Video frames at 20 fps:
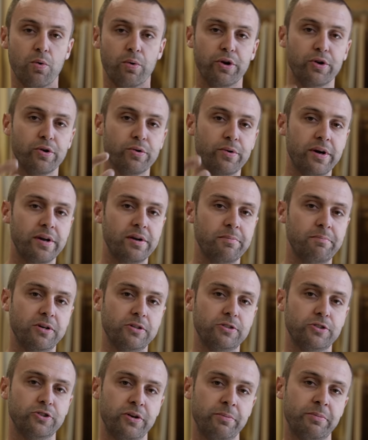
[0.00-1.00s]
When you're ready to
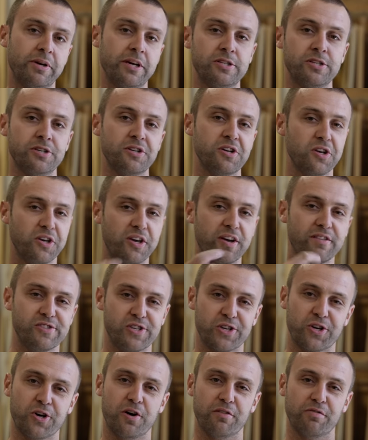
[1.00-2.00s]
build your dream kitchen, give us
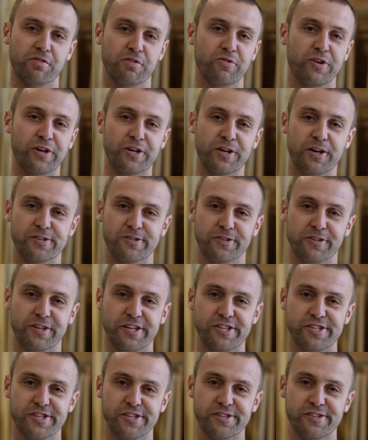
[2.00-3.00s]
a call for a free
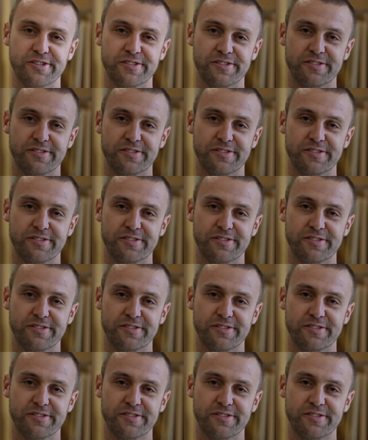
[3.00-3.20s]
consultation.